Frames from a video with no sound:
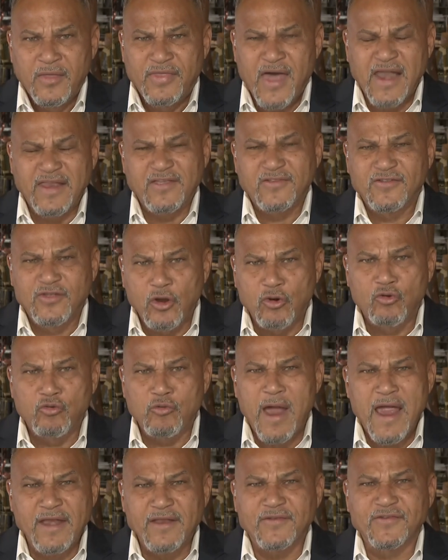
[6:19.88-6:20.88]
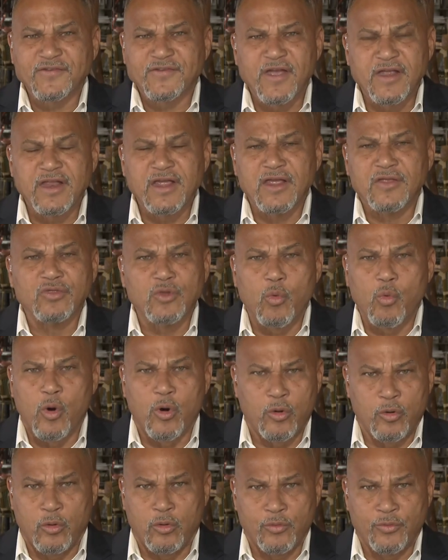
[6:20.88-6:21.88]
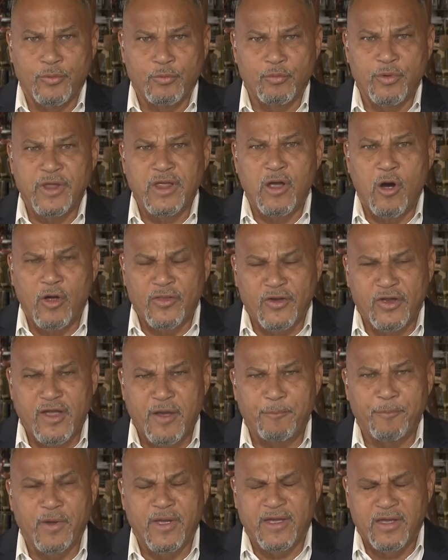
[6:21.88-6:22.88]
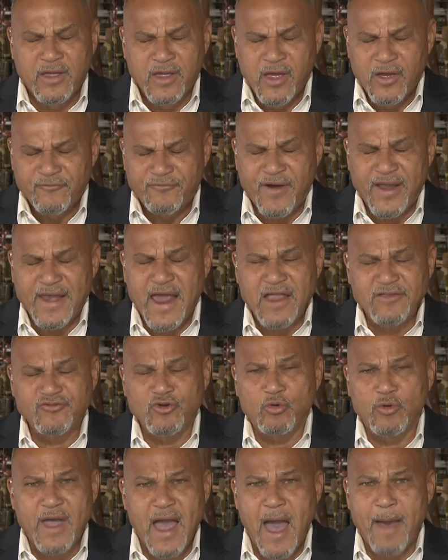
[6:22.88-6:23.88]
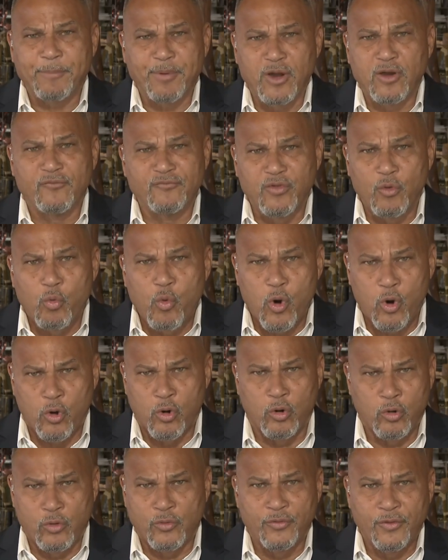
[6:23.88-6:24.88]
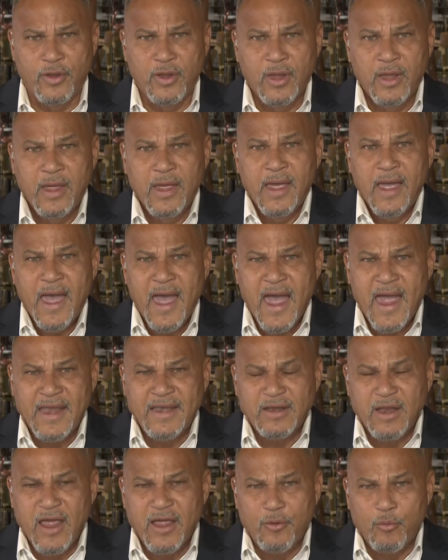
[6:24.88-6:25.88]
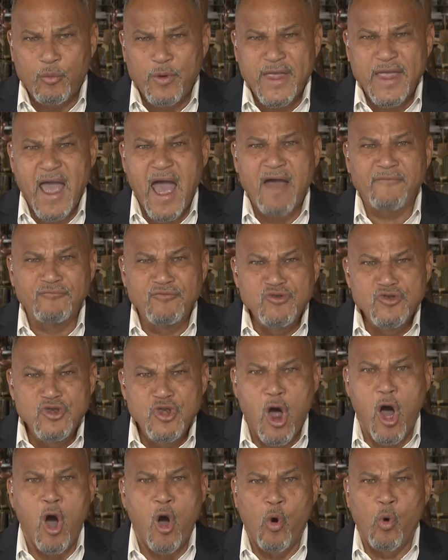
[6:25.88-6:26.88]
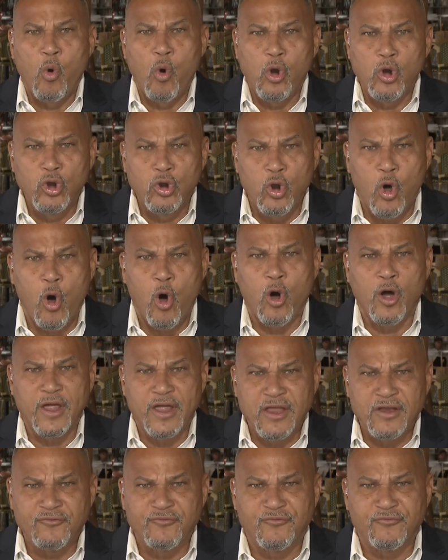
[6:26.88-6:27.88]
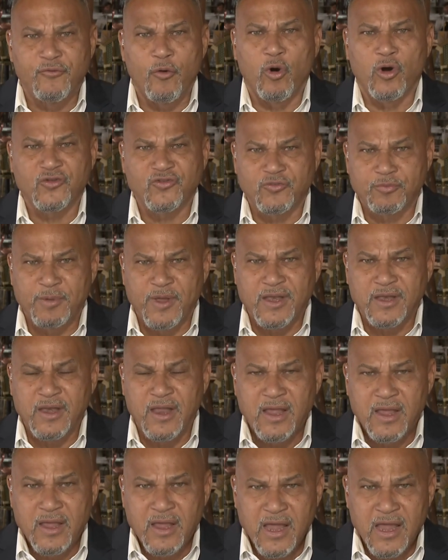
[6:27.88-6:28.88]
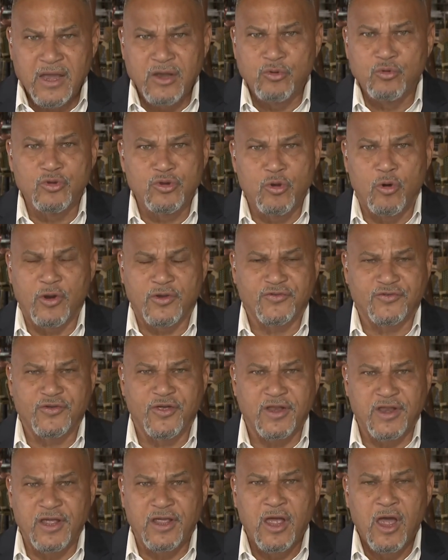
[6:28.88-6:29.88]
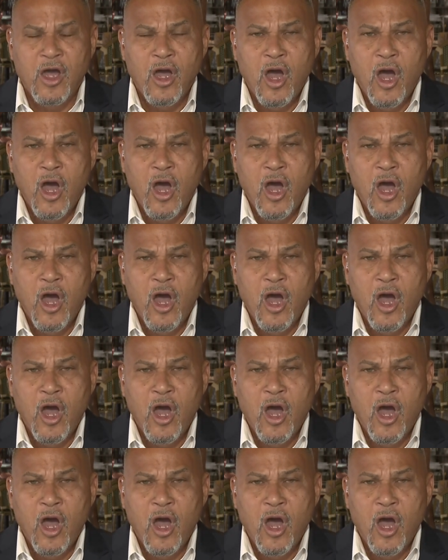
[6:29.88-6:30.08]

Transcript: that is the greatest city in the world. We are the financial capital of the world. And we have no law enforcement in New York City.